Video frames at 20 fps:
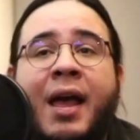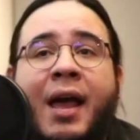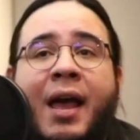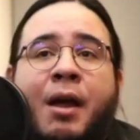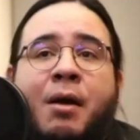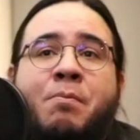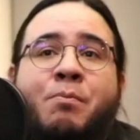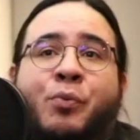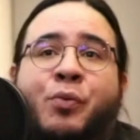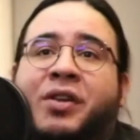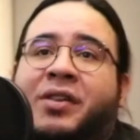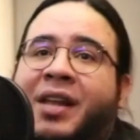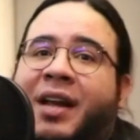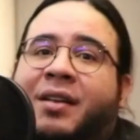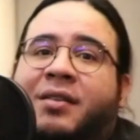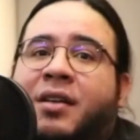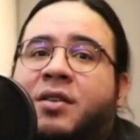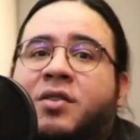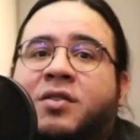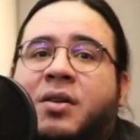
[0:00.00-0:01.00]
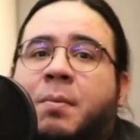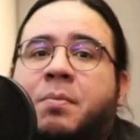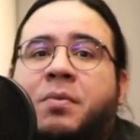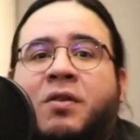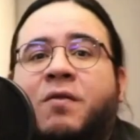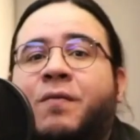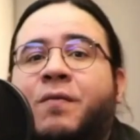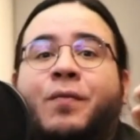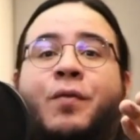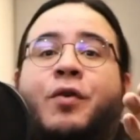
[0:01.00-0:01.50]
and predicting
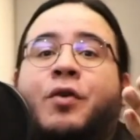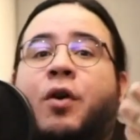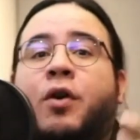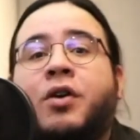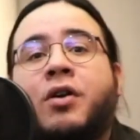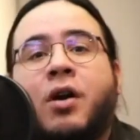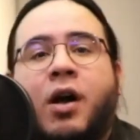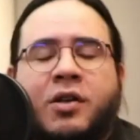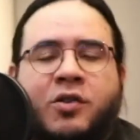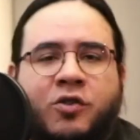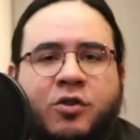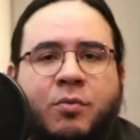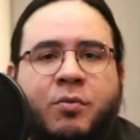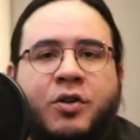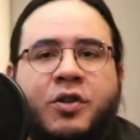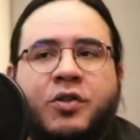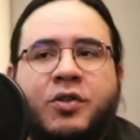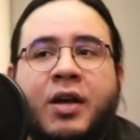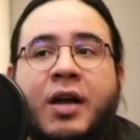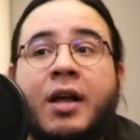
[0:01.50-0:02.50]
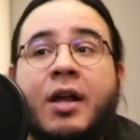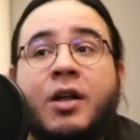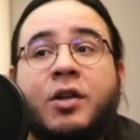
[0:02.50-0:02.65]
something for our customers.